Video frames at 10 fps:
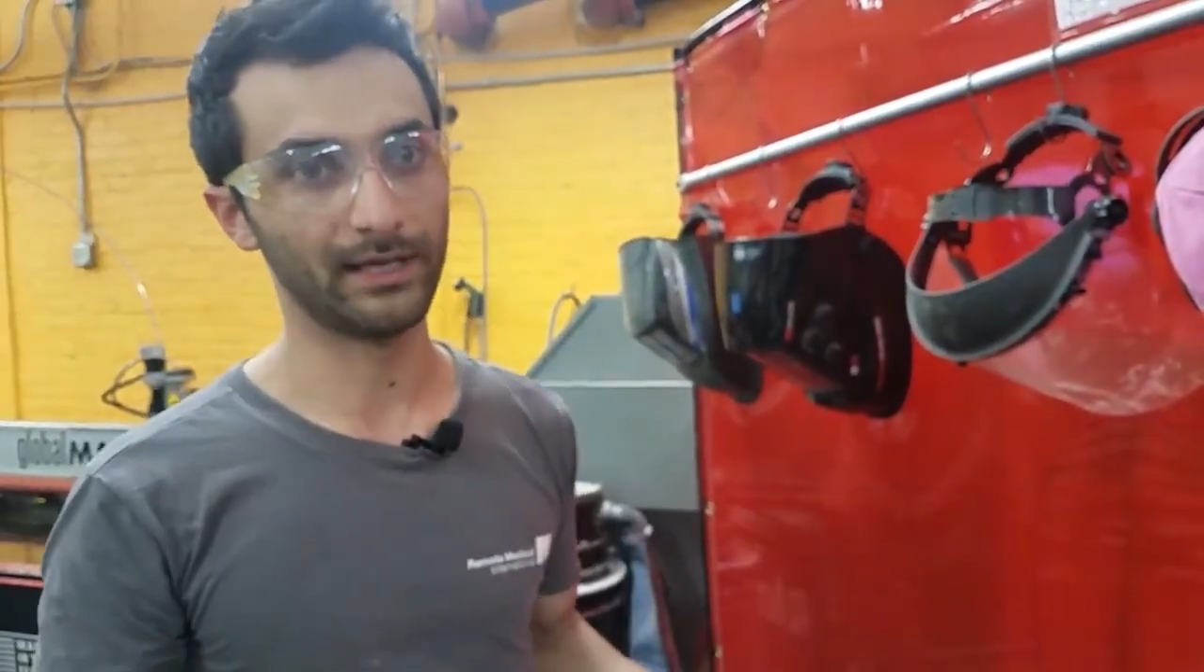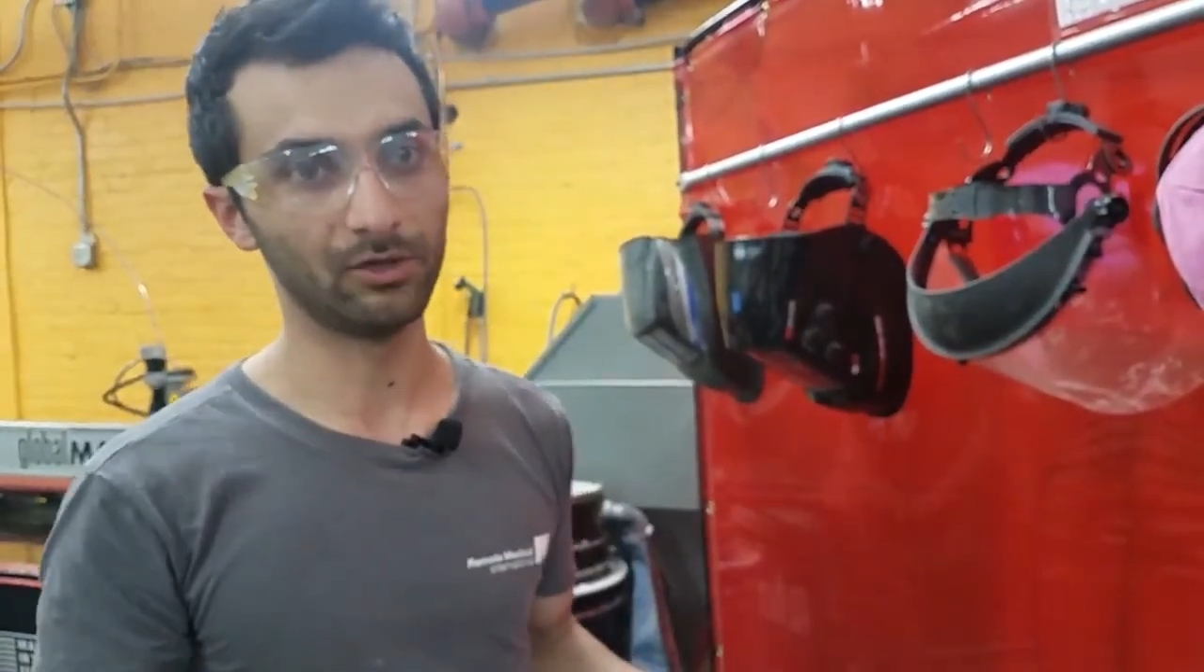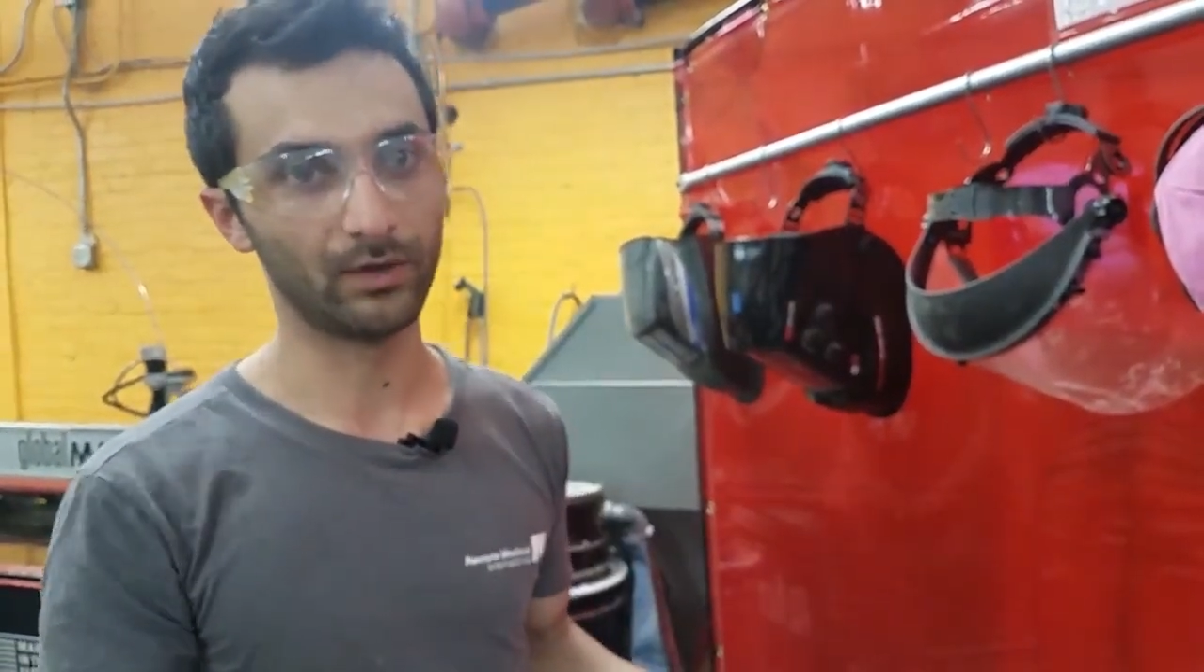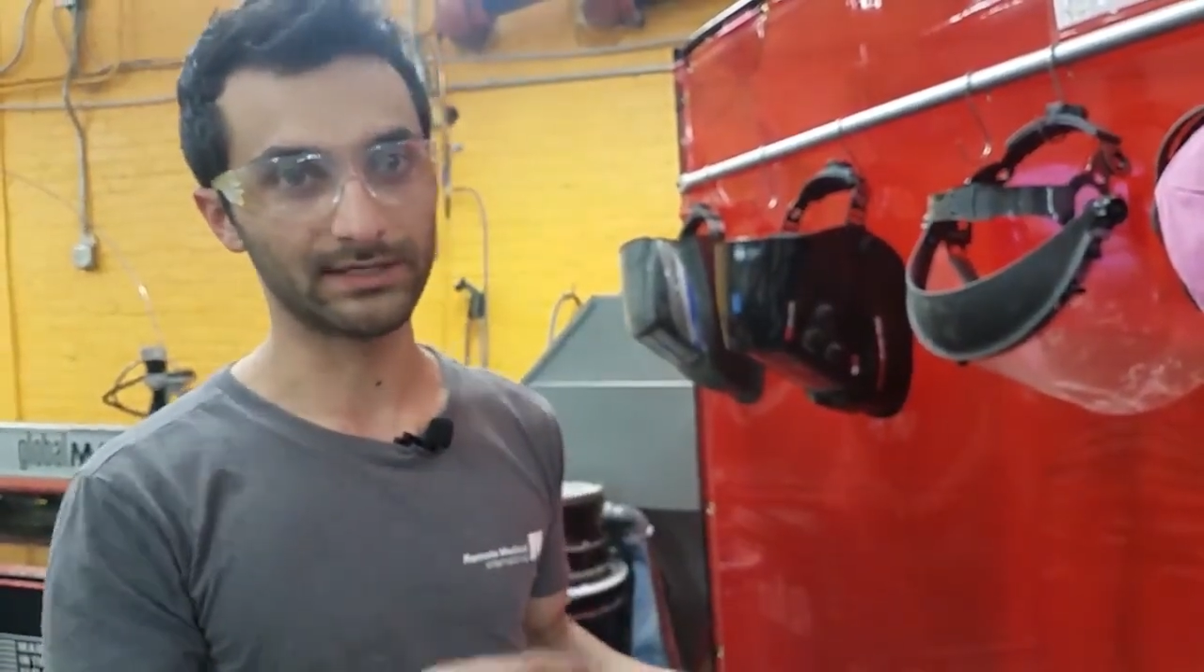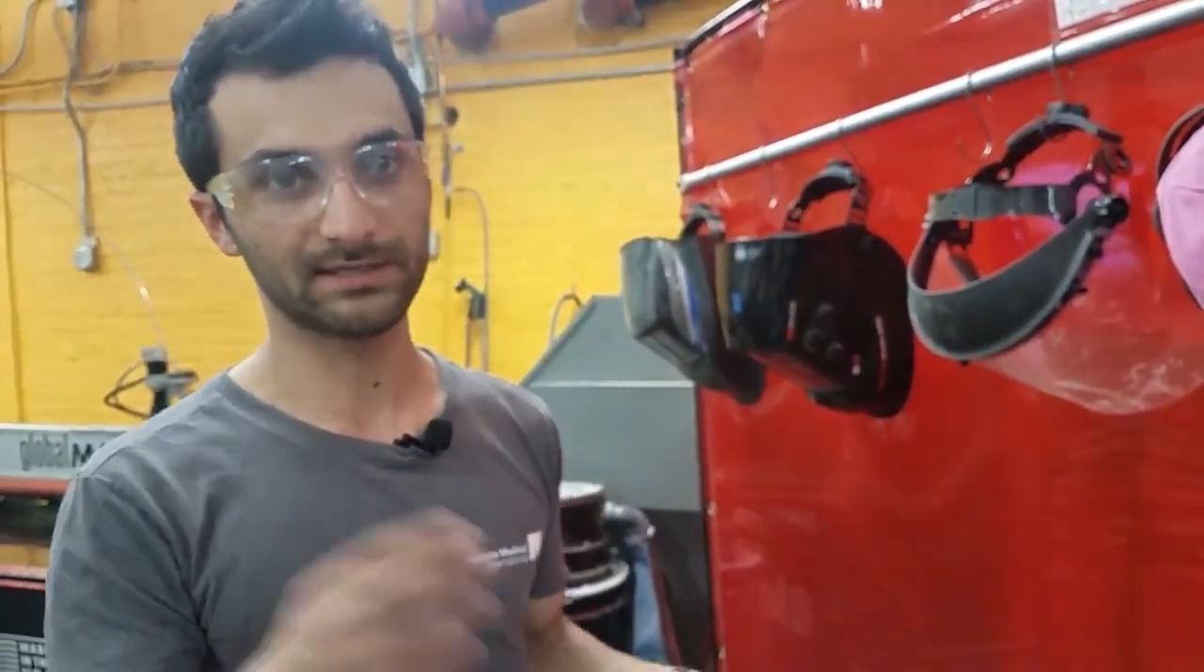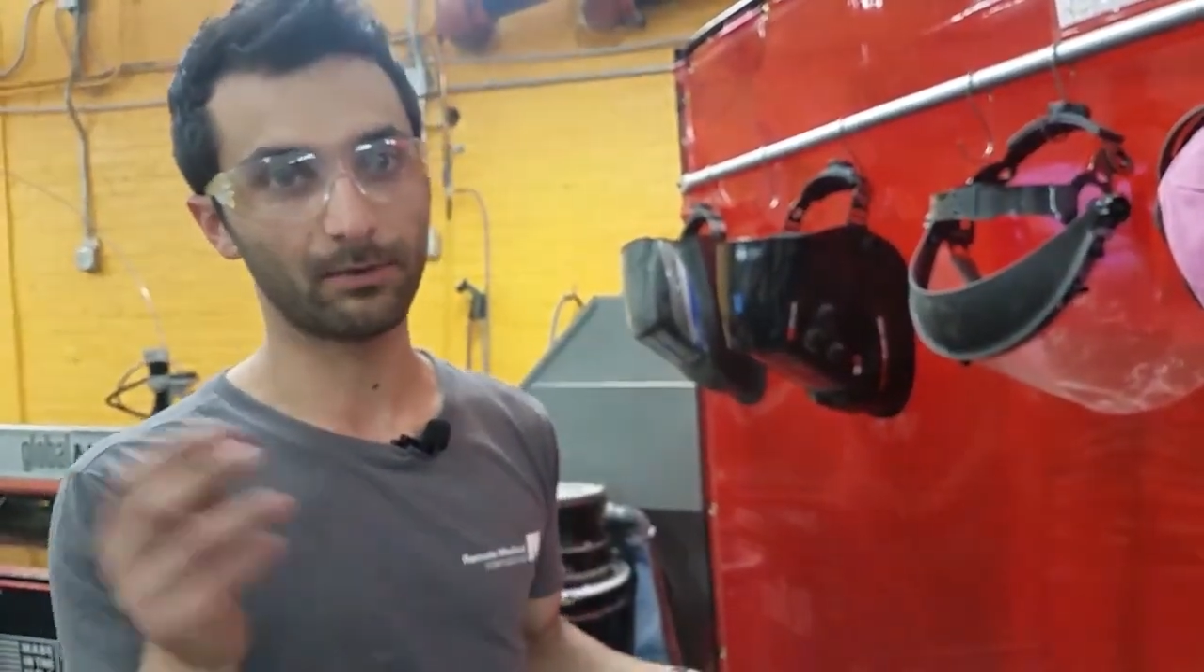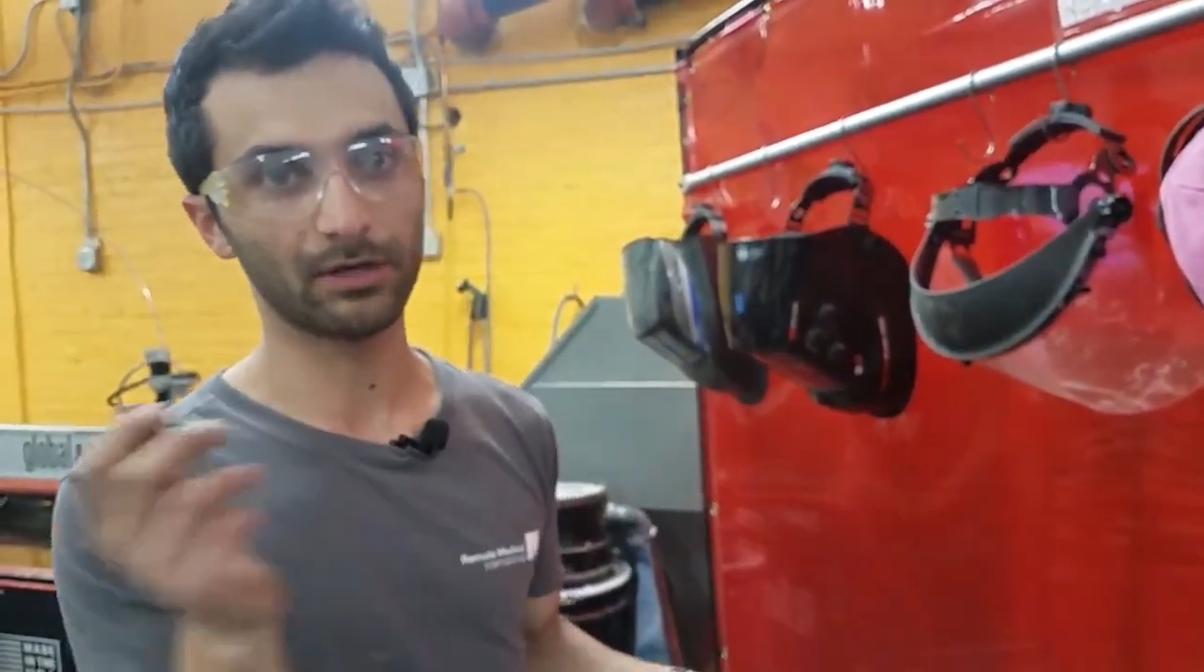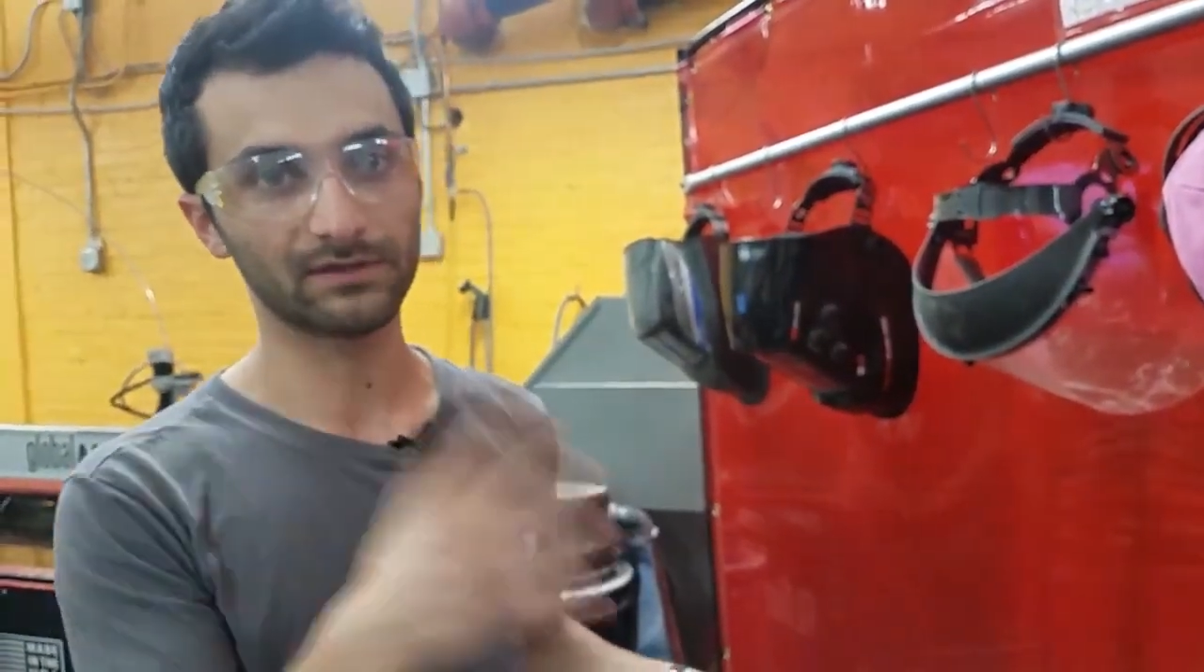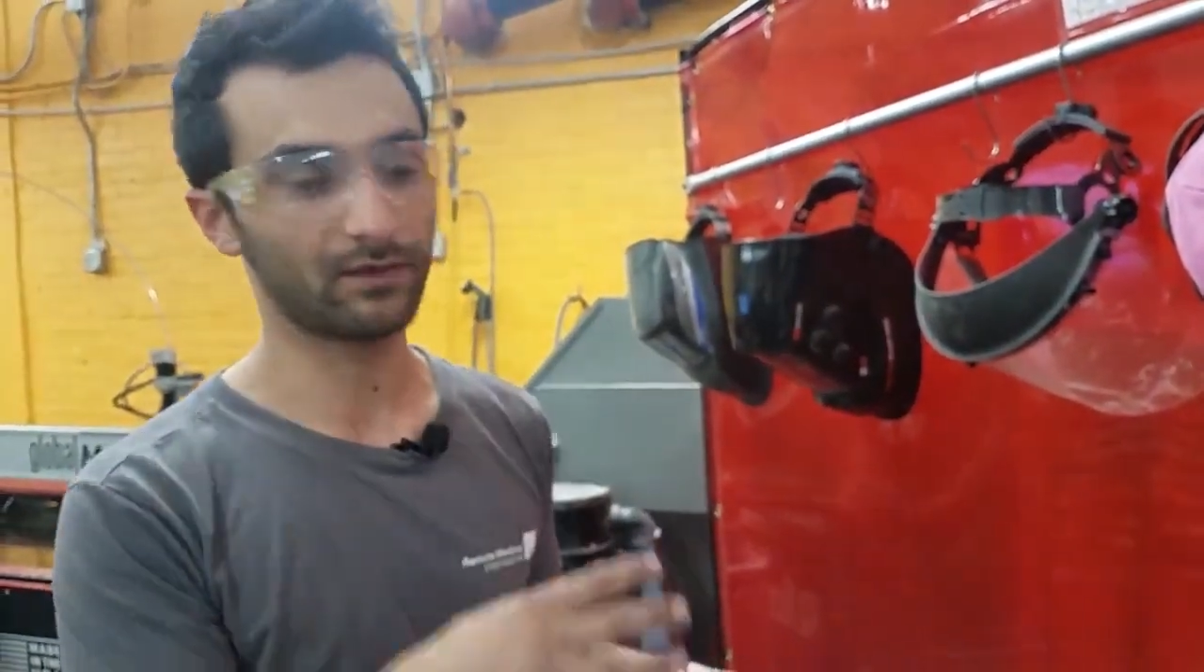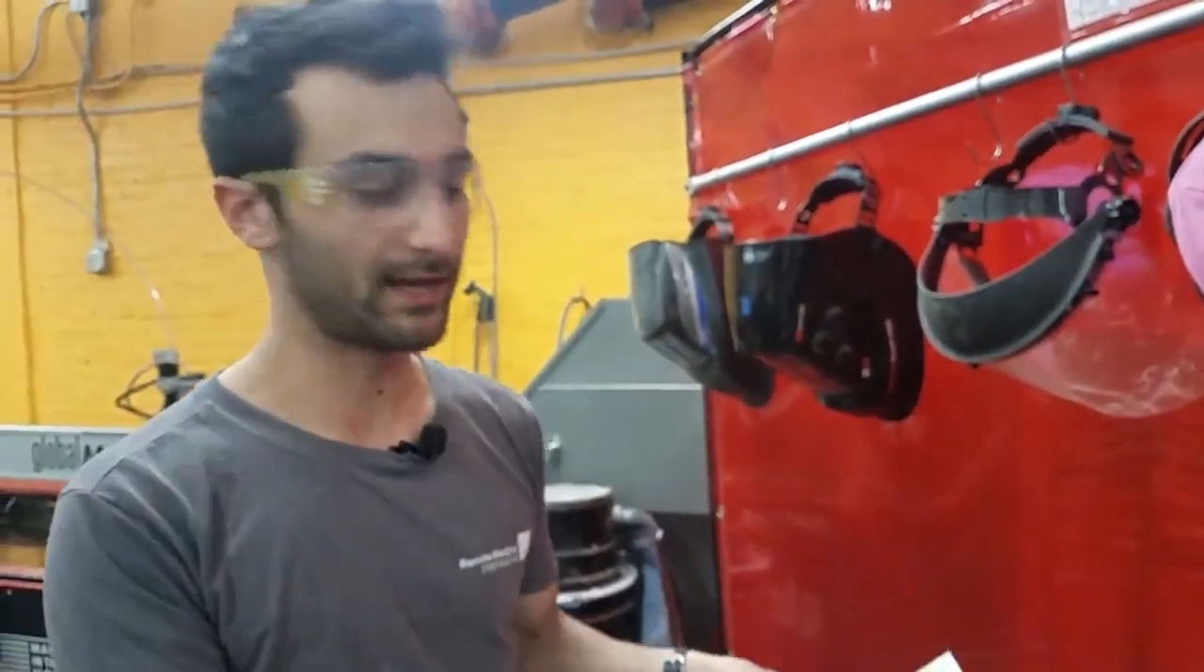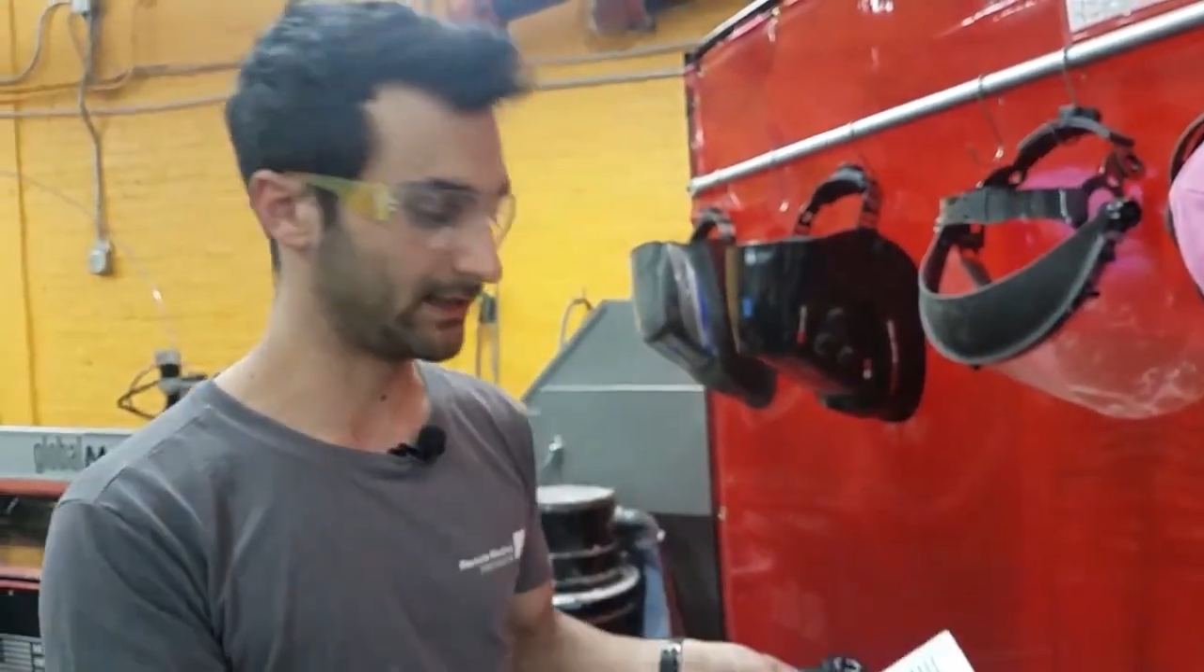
You don't want sparks flying